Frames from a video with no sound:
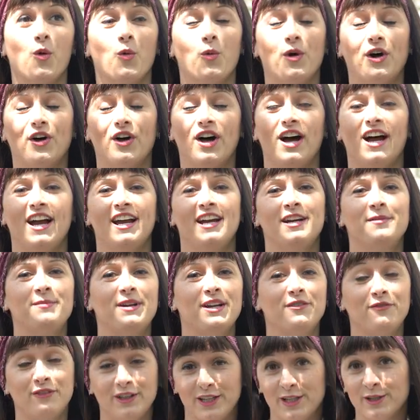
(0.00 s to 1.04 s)
Well, I am
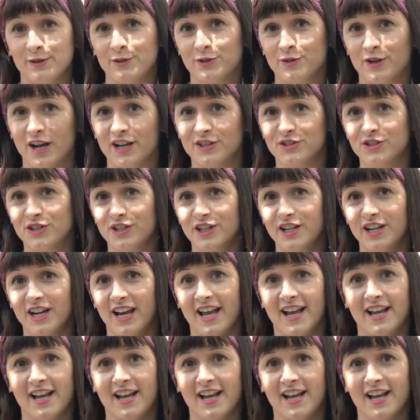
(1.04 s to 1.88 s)
a video director